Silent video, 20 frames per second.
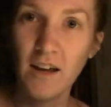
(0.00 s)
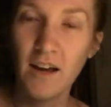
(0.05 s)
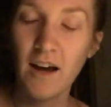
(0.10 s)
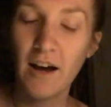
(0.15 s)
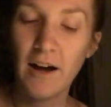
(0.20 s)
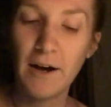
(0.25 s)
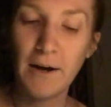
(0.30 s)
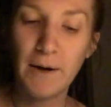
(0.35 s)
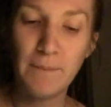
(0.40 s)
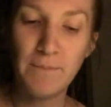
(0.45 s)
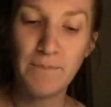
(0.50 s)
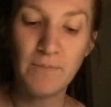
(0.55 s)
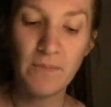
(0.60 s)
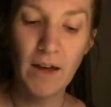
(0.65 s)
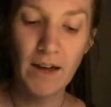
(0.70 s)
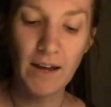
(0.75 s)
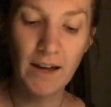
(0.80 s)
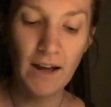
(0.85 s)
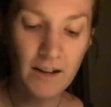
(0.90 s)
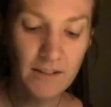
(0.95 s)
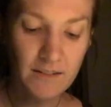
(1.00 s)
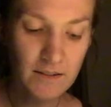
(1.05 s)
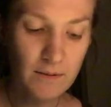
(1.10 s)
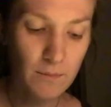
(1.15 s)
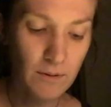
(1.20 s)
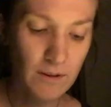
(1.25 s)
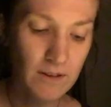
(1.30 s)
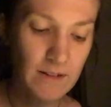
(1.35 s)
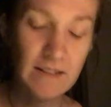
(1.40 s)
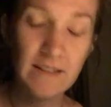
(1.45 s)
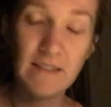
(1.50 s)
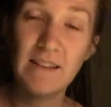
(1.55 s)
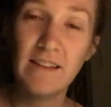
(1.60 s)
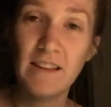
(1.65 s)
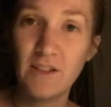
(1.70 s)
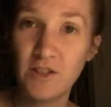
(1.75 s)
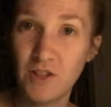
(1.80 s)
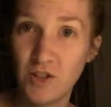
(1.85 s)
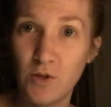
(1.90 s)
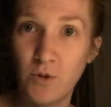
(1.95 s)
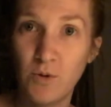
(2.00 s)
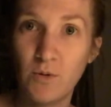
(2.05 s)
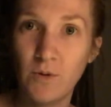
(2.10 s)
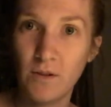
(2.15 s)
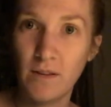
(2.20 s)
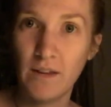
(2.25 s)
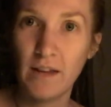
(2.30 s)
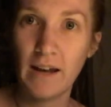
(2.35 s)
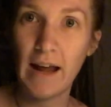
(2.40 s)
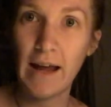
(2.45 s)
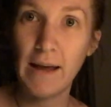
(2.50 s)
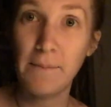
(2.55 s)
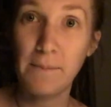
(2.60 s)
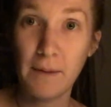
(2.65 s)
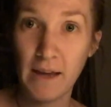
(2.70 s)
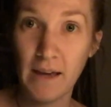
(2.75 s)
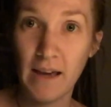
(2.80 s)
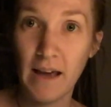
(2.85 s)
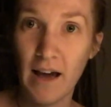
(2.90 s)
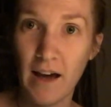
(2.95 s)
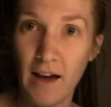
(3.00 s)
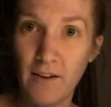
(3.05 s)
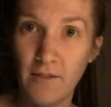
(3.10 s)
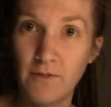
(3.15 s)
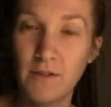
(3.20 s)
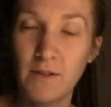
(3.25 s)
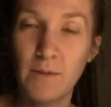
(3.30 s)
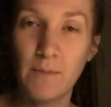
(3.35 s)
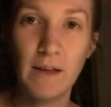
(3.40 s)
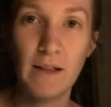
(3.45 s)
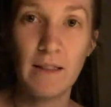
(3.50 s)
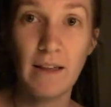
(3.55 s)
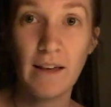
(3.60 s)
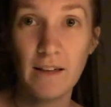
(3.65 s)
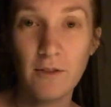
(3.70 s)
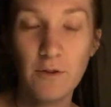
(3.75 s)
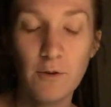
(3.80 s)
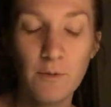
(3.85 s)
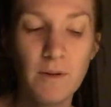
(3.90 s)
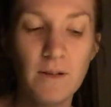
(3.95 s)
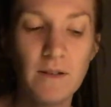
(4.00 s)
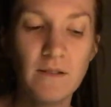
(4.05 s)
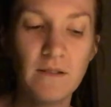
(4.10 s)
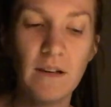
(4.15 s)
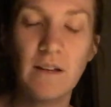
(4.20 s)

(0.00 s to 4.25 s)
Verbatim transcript: Um, I got some blood testing that showed that I may have something like lupus.